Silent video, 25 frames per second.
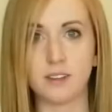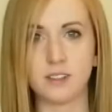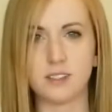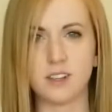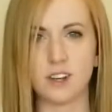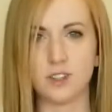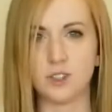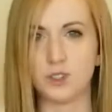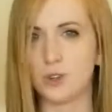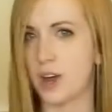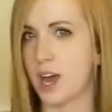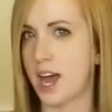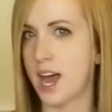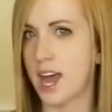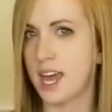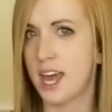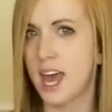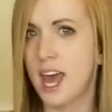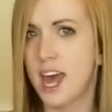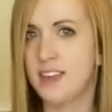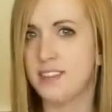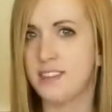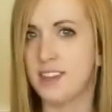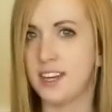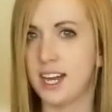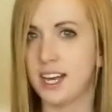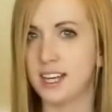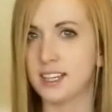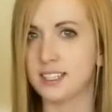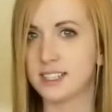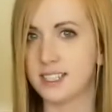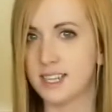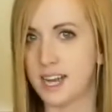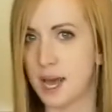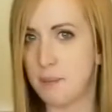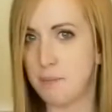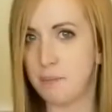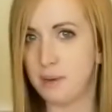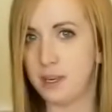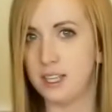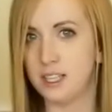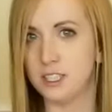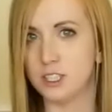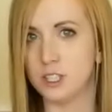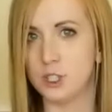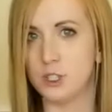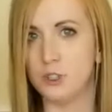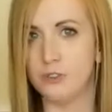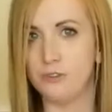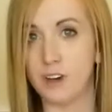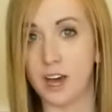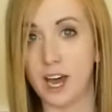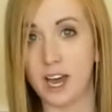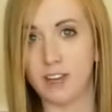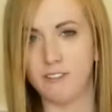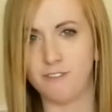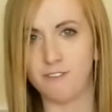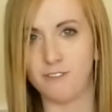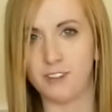that it's all dry, the next step is to find